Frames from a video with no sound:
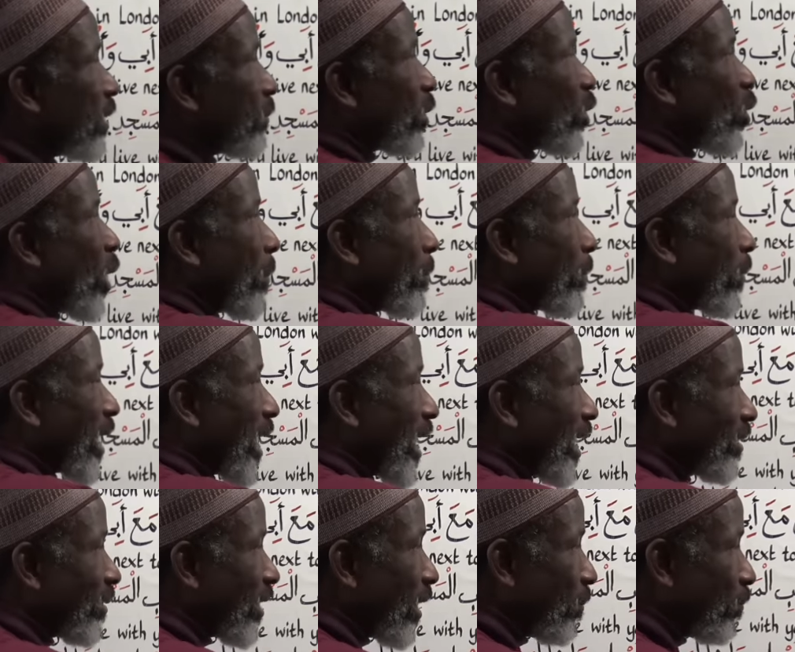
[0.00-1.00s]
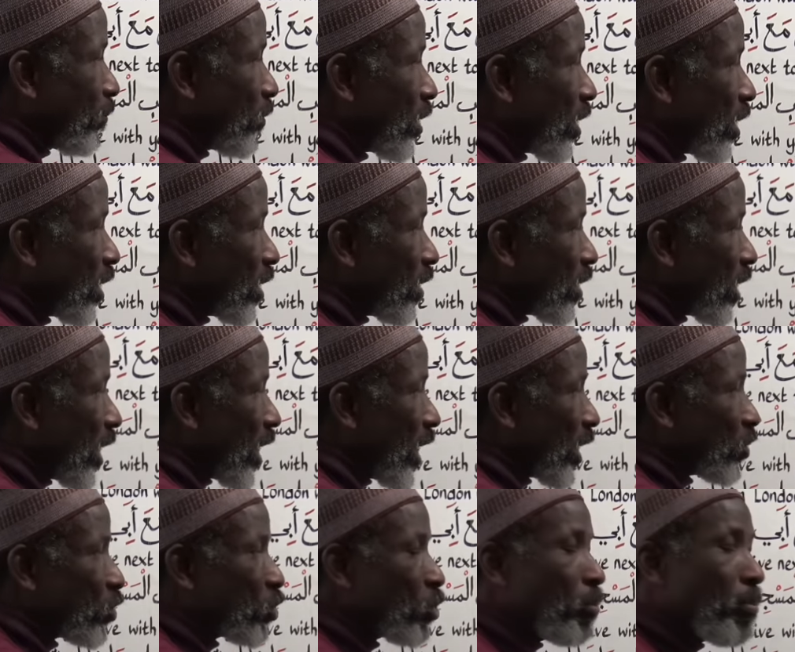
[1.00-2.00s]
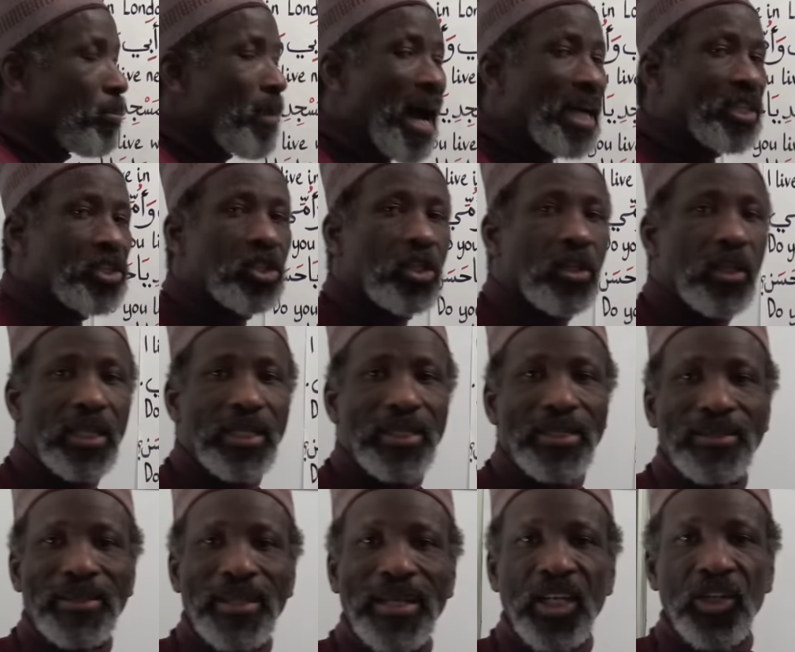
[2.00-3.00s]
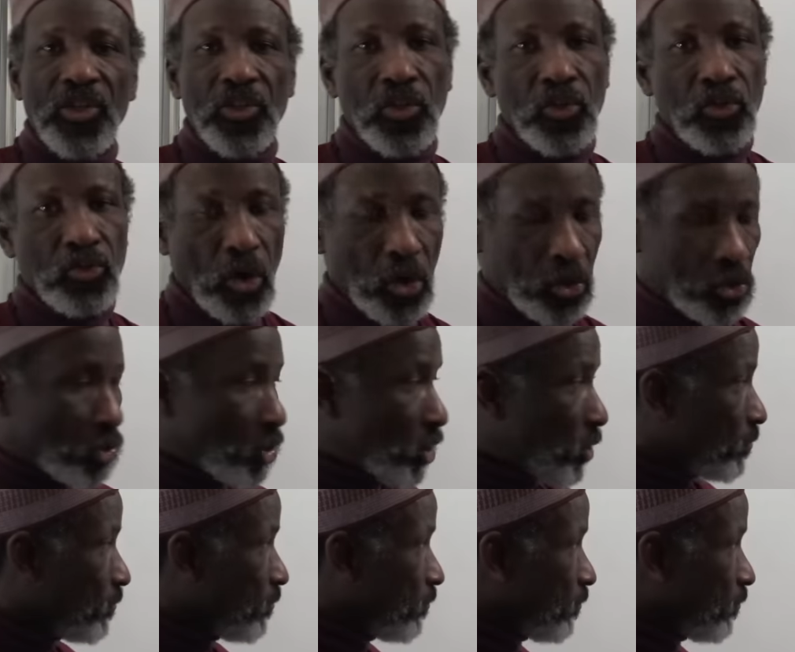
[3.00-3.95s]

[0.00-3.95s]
them or apply them to match this structure.